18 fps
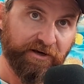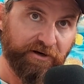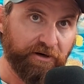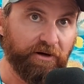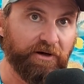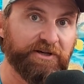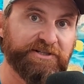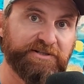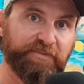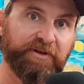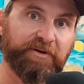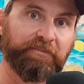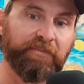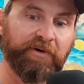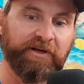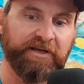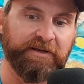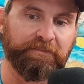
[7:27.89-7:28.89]
cost a bit of
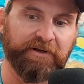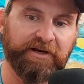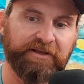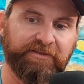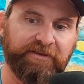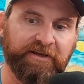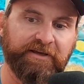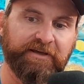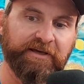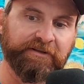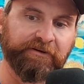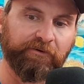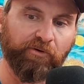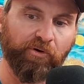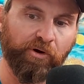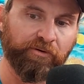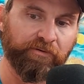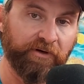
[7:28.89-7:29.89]
money, but I think in the
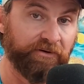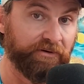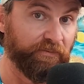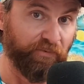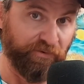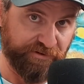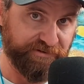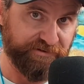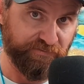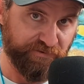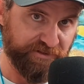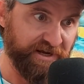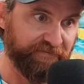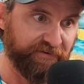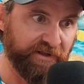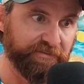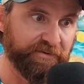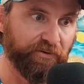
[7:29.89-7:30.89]
long run will
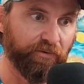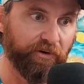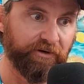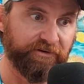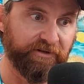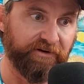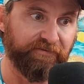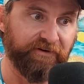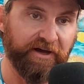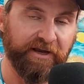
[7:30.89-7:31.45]
definitely be worth it. If